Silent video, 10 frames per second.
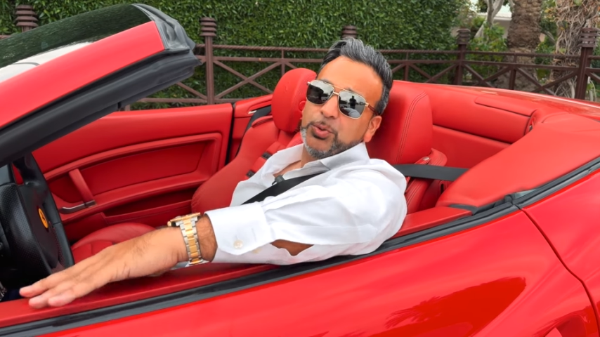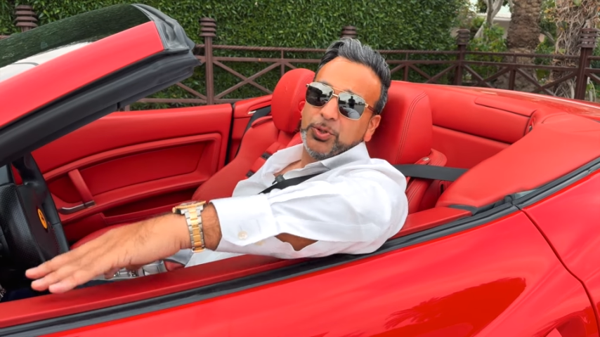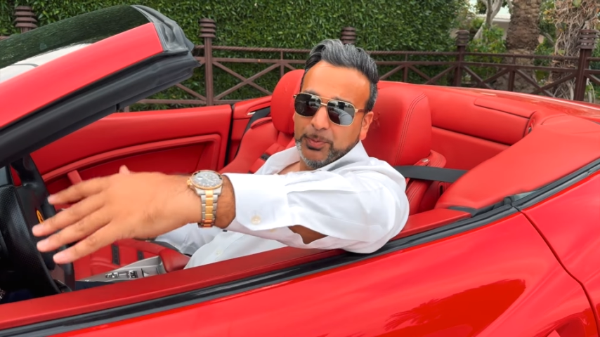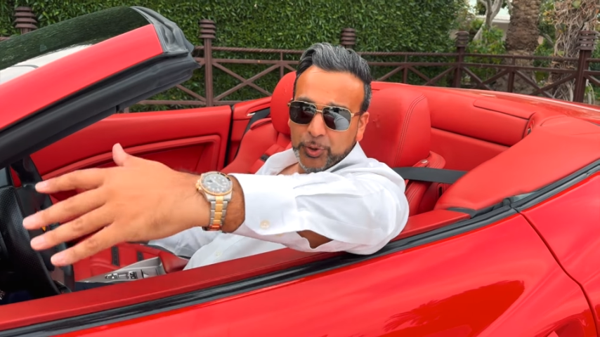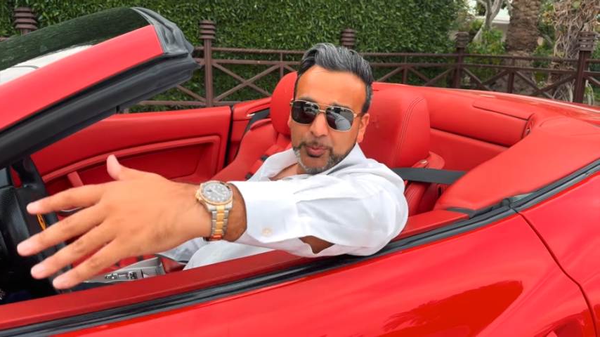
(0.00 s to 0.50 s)

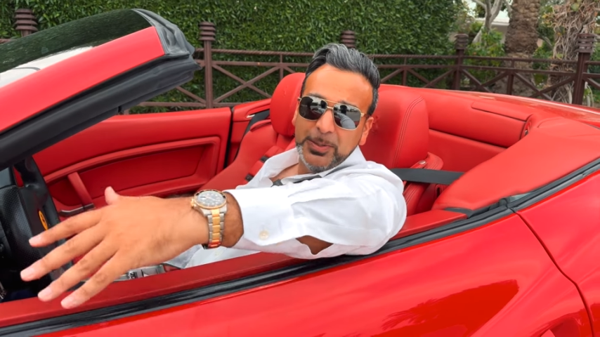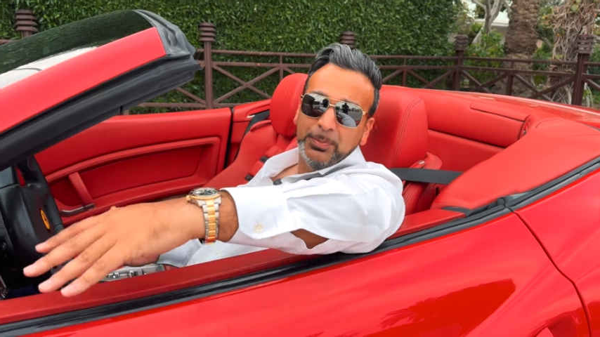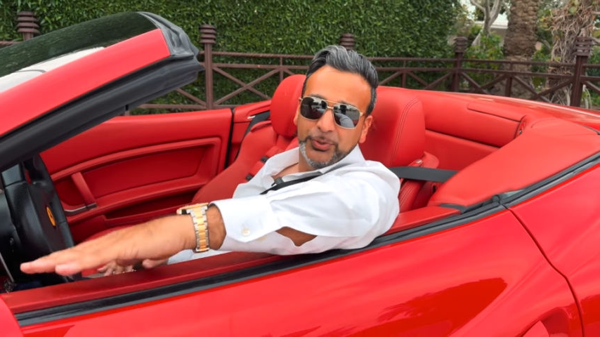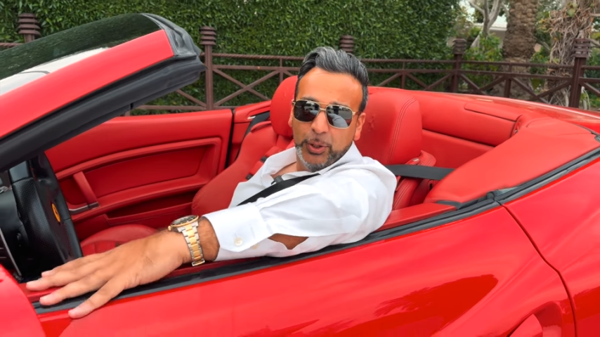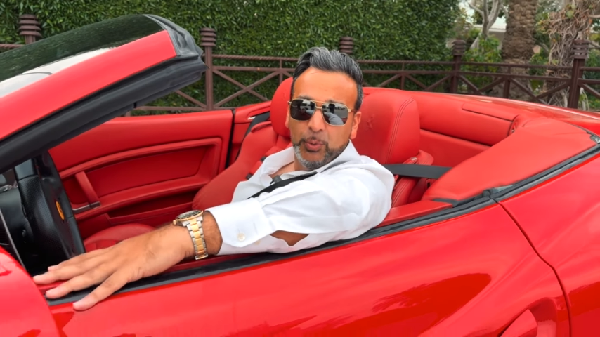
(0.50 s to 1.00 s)
which most
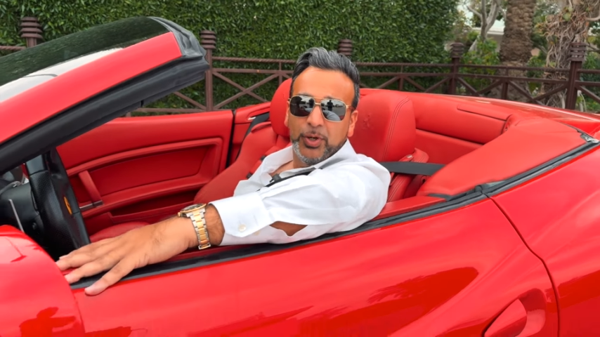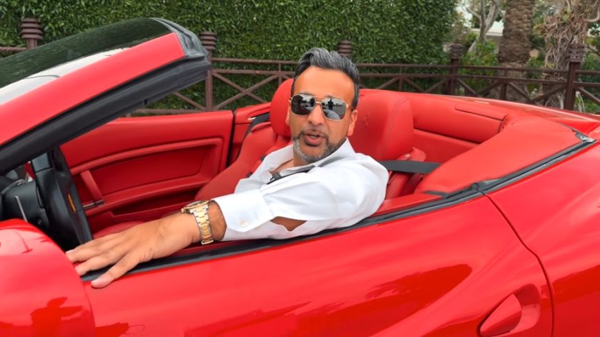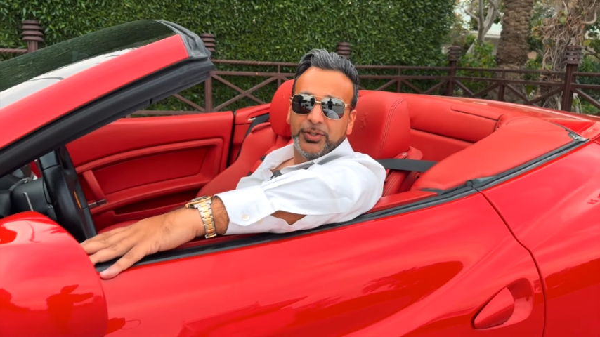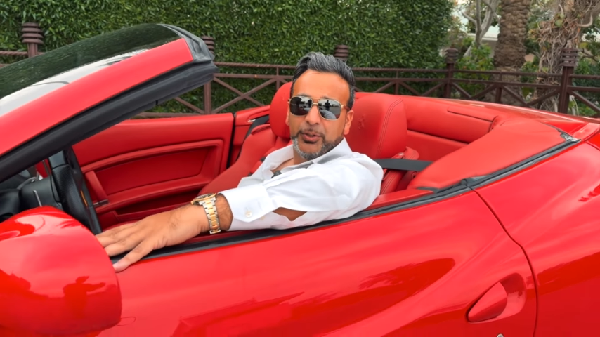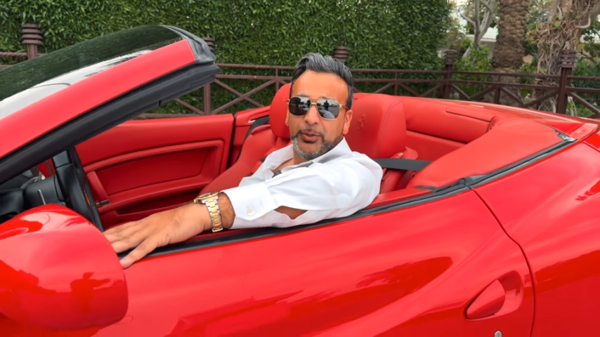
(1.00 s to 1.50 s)
people don't want
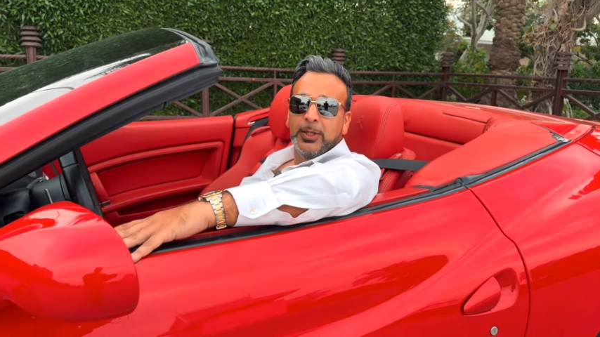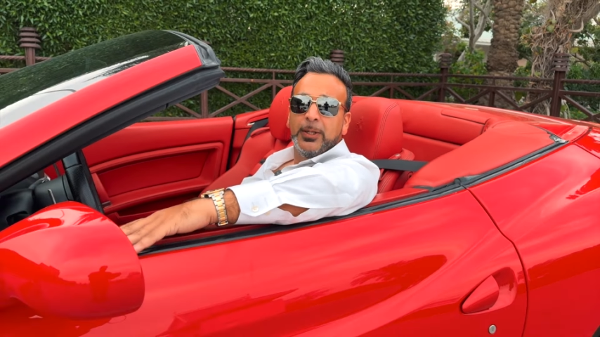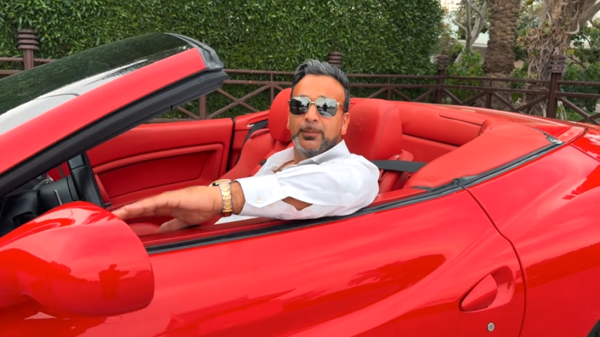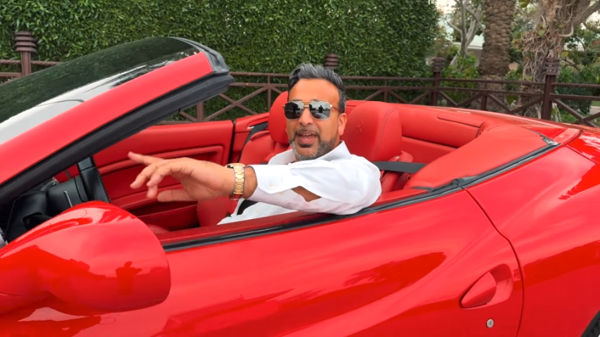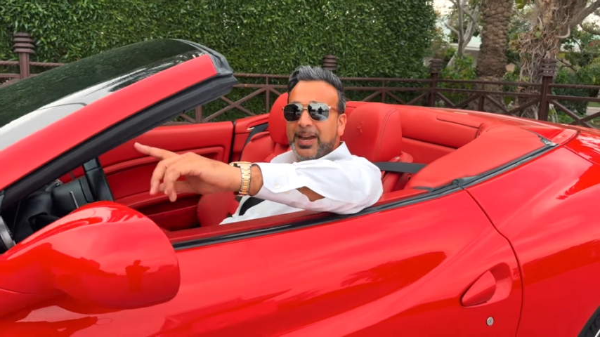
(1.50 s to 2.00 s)
to do,
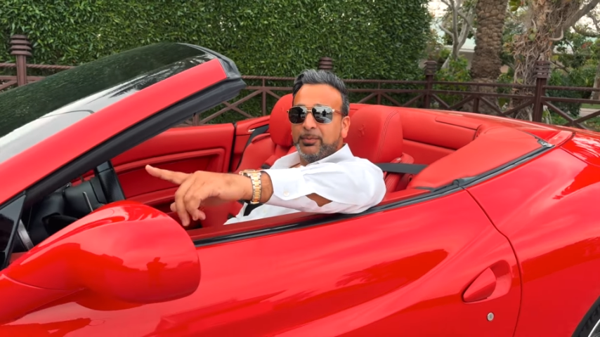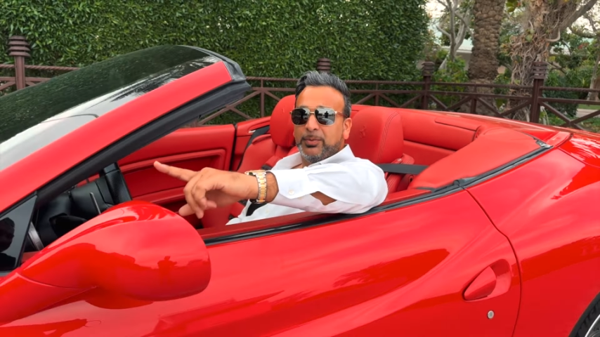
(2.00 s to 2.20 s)
then